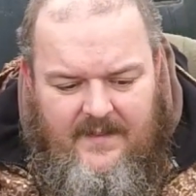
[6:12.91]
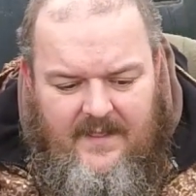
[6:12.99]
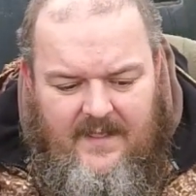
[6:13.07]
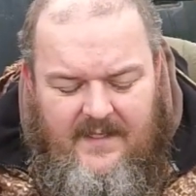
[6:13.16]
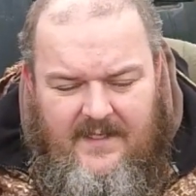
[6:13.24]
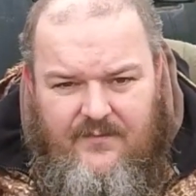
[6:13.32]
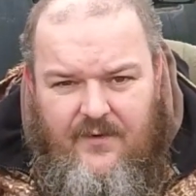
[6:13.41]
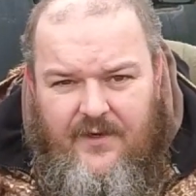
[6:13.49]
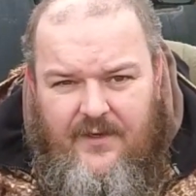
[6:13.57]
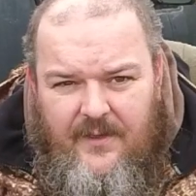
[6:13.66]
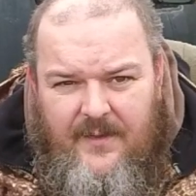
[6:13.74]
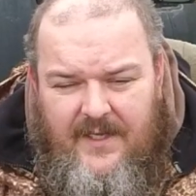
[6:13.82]
And it's
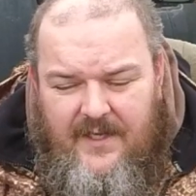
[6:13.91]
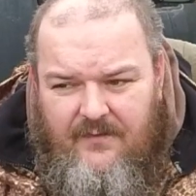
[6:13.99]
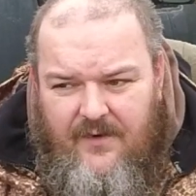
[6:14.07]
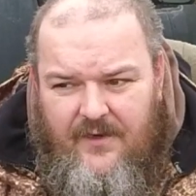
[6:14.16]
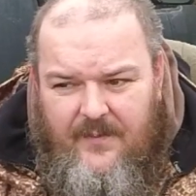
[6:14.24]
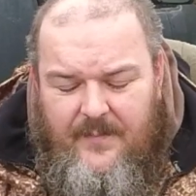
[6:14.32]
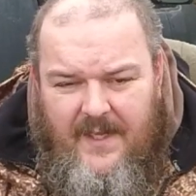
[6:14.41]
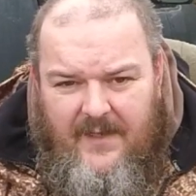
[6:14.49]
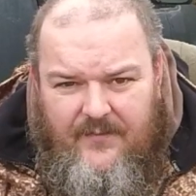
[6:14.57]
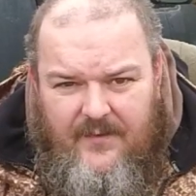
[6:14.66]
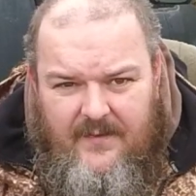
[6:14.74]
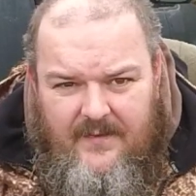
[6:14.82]
running on. It can run on
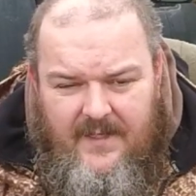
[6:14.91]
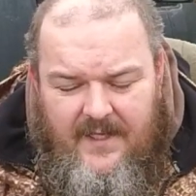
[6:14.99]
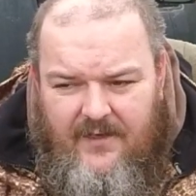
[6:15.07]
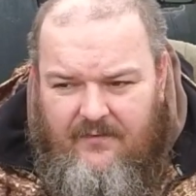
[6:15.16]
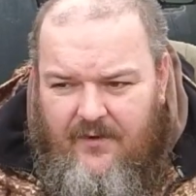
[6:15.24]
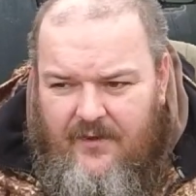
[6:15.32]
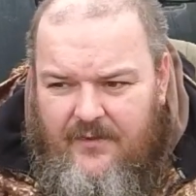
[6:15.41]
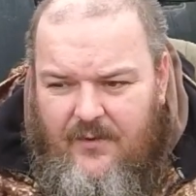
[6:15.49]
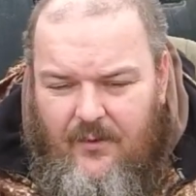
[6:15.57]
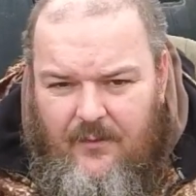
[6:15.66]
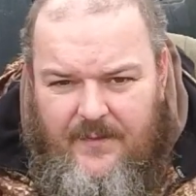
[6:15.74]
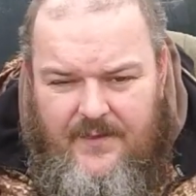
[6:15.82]
petrol. It can run on
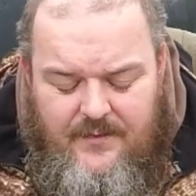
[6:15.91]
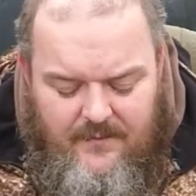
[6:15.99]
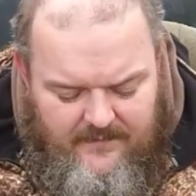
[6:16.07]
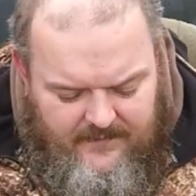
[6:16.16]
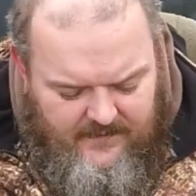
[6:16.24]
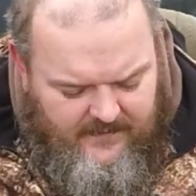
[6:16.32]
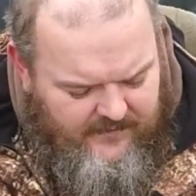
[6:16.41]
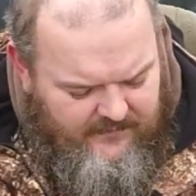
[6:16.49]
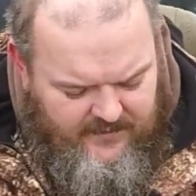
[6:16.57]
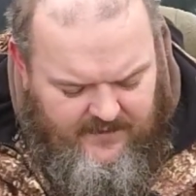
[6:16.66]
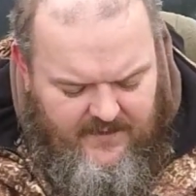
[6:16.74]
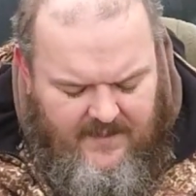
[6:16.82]
Coleman's own fuel. It can run
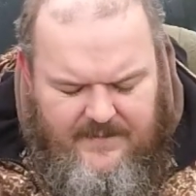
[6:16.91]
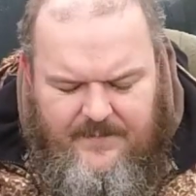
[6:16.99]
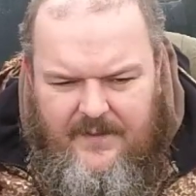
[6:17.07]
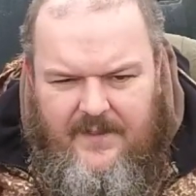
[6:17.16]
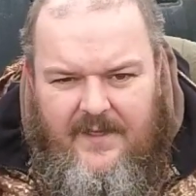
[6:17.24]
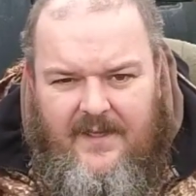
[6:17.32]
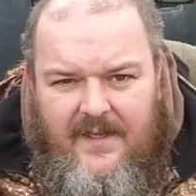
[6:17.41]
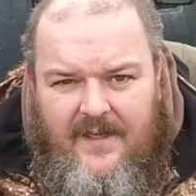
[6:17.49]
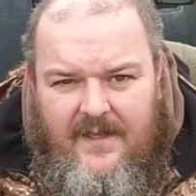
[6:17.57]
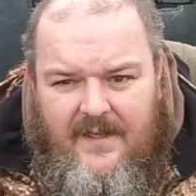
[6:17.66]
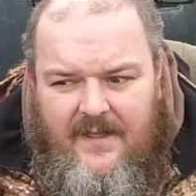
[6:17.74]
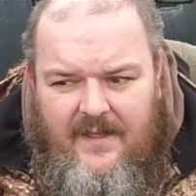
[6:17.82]
on Aspen.
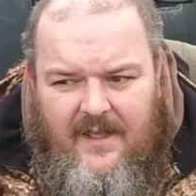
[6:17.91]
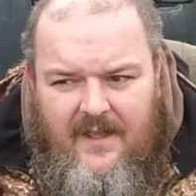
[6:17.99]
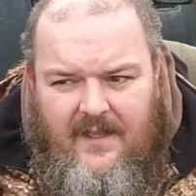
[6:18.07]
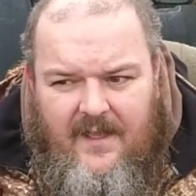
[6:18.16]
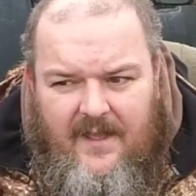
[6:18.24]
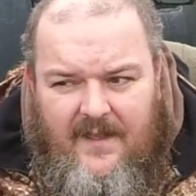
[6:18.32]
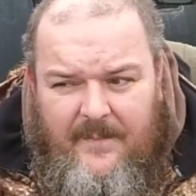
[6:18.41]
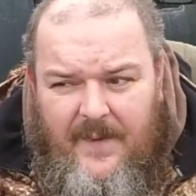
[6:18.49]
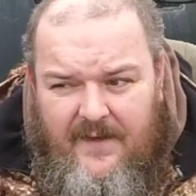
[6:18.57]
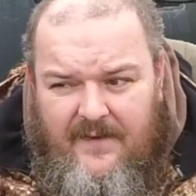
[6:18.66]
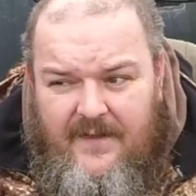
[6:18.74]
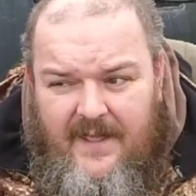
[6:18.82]

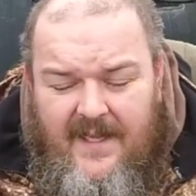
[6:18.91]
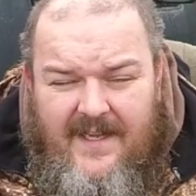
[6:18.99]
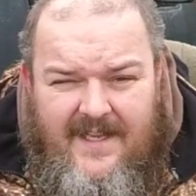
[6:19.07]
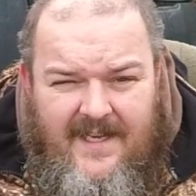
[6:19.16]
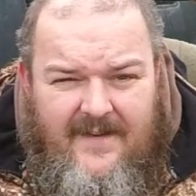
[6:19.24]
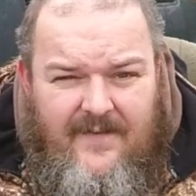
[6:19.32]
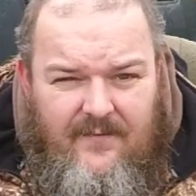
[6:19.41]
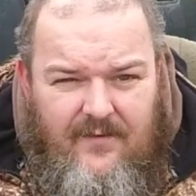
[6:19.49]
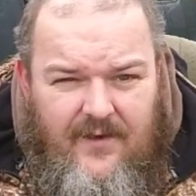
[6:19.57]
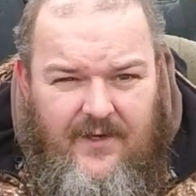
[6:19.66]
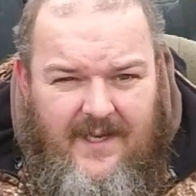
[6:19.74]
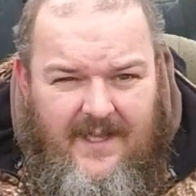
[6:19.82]
Apparently, it can even run
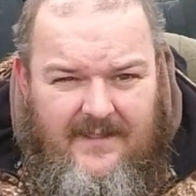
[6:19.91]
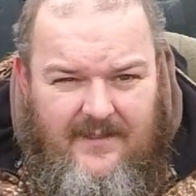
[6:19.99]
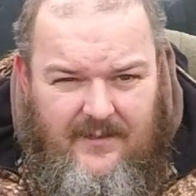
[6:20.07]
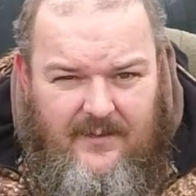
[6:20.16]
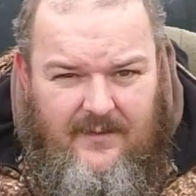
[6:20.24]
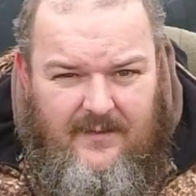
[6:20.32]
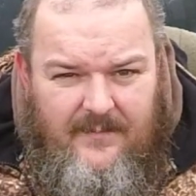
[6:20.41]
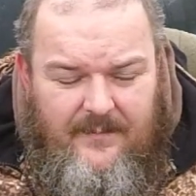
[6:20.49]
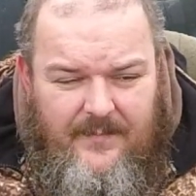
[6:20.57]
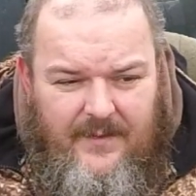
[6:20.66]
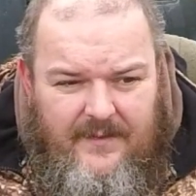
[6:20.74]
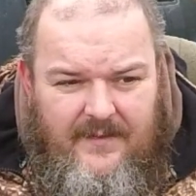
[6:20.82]
on alcohol.
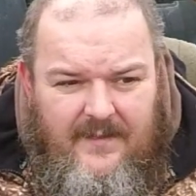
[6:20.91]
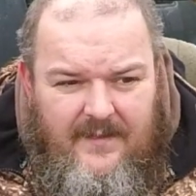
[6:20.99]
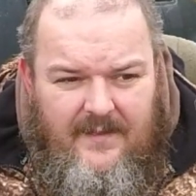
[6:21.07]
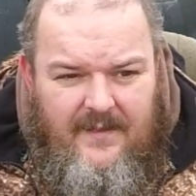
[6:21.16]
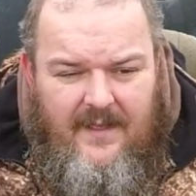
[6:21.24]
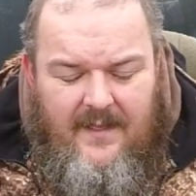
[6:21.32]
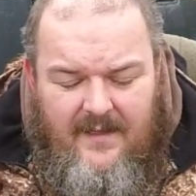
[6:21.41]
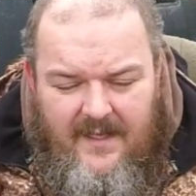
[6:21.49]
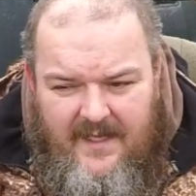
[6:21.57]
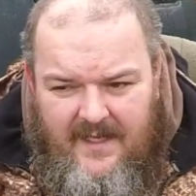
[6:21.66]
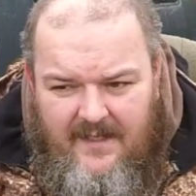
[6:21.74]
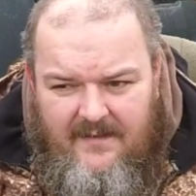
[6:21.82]
But
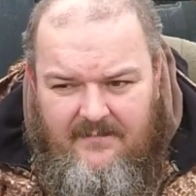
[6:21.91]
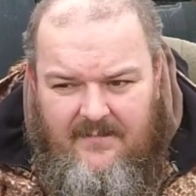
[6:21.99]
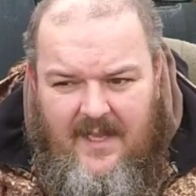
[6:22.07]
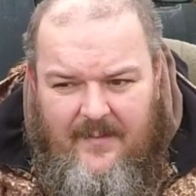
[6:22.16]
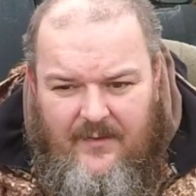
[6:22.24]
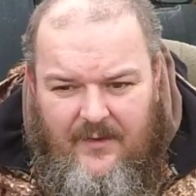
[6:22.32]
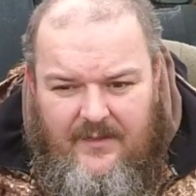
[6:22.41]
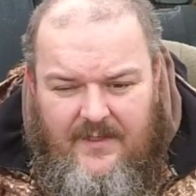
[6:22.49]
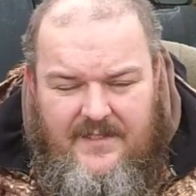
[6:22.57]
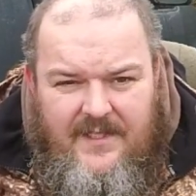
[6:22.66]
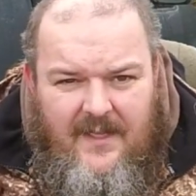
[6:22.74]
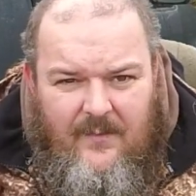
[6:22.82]
again, I'm not going to
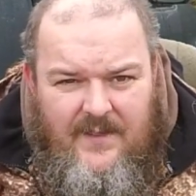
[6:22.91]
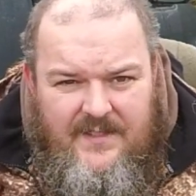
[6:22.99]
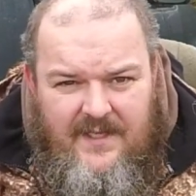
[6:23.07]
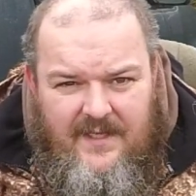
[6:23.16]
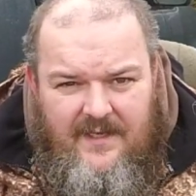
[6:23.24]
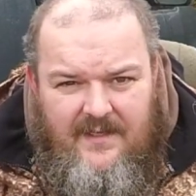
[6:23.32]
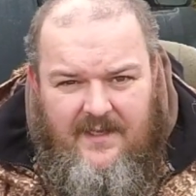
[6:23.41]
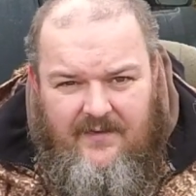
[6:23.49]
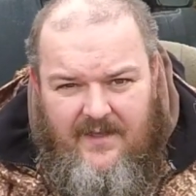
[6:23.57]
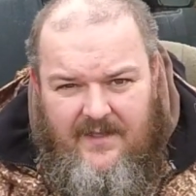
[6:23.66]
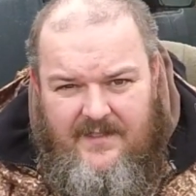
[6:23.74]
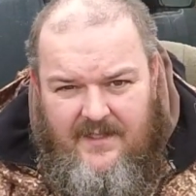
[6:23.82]
stick whiskey in it. I'd
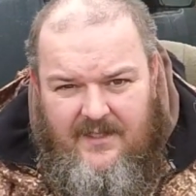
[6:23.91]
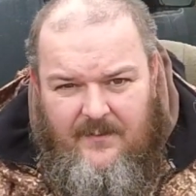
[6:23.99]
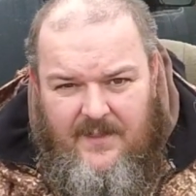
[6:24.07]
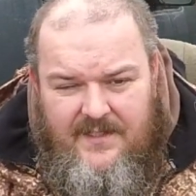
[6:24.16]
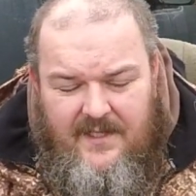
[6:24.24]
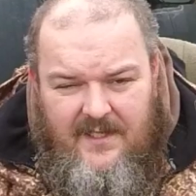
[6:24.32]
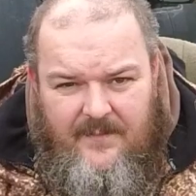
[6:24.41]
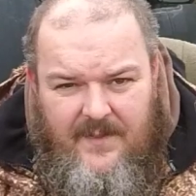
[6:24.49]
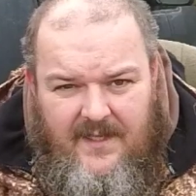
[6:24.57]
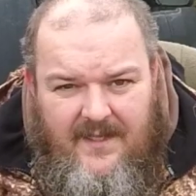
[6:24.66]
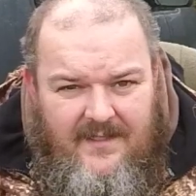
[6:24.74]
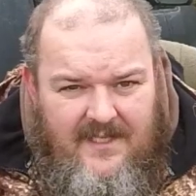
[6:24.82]
rather stick the whiskey in
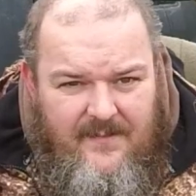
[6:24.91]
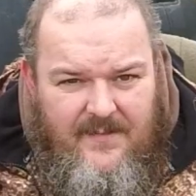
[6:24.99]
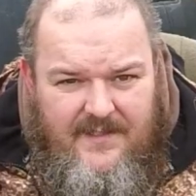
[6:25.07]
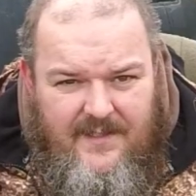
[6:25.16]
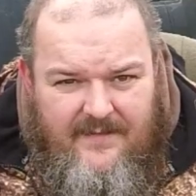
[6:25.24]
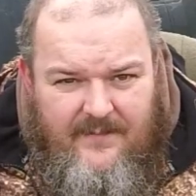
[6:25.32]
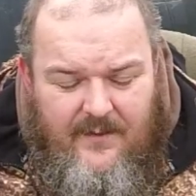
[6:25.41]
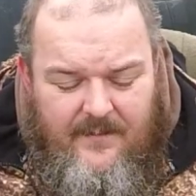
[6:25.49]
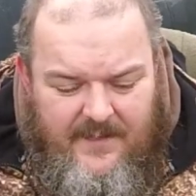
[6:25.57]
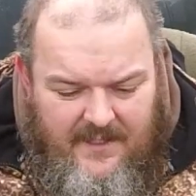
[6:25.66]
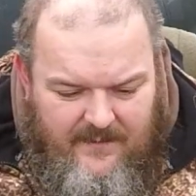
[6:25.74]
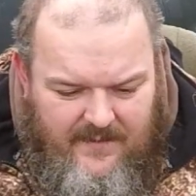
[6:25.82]
me and keep myself warm
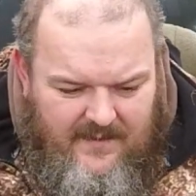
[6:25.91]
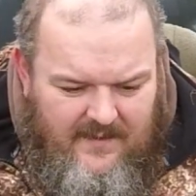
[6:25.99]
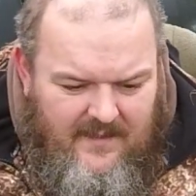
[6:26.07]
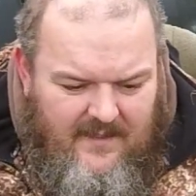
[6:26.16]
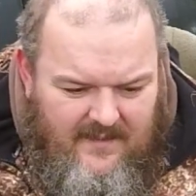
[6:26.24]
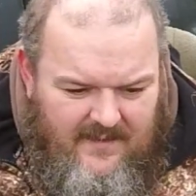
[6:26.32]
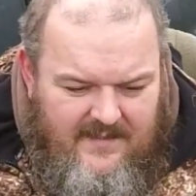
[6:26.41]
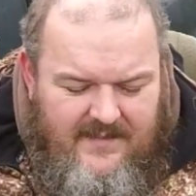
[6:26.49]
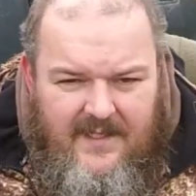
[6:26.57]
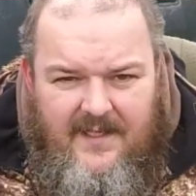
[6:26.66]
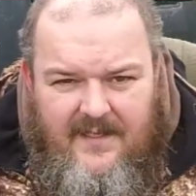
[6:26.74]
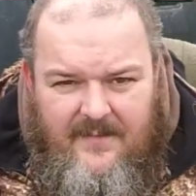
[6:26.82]
that way than
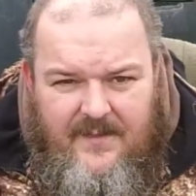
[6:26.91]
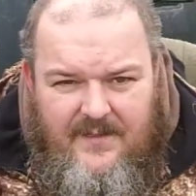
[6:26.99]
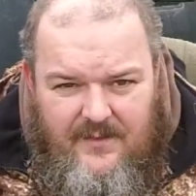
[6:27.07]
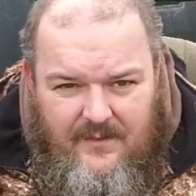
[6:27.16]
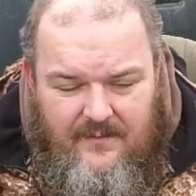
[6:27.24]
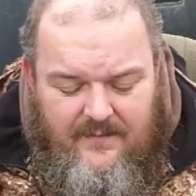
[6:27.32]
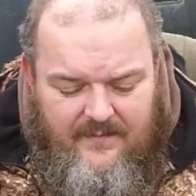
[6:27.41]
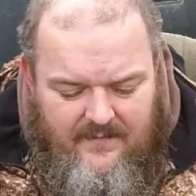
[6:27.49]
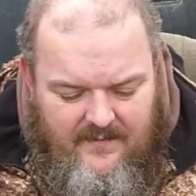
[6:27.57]
stick it in my stove.